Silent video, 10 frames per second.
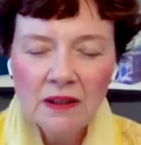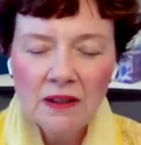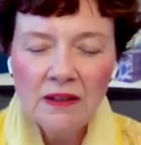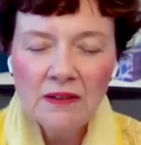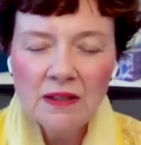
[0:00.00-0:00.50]

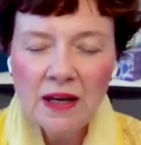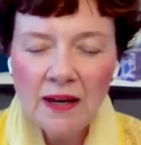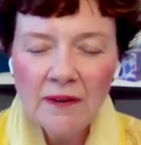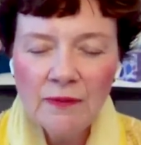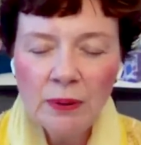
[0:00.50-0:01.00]
it is to
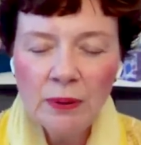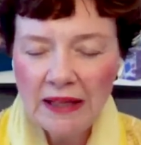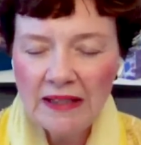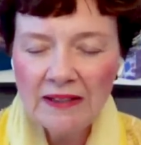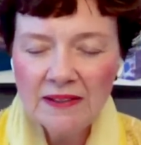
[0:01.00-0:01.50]
have a
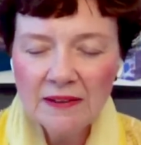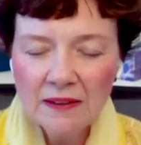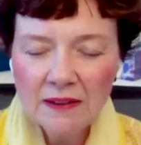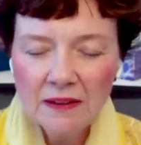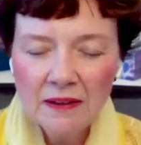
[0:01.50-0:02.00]
place
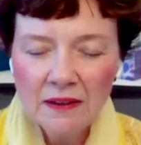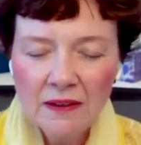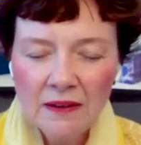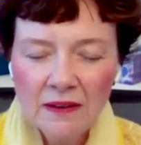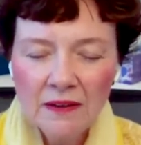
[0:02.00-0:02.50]

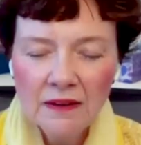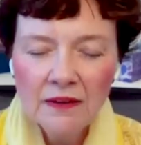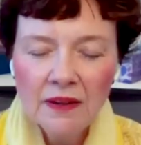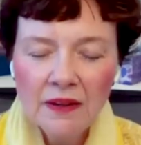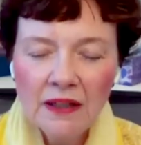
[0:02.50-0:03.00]

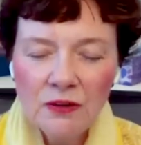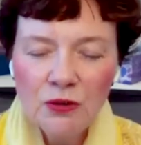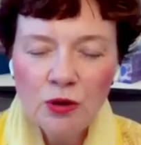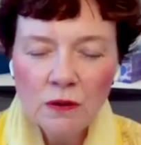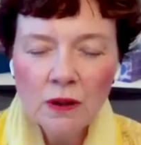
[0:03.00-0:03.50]
that
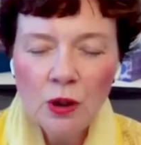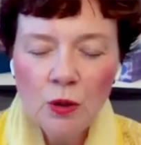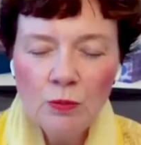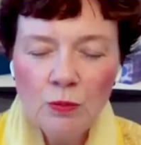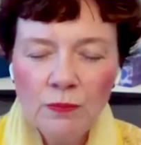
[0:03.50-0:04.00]
is your
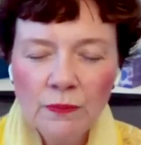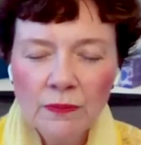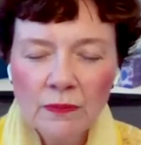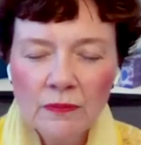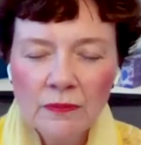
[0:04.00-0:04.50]
home,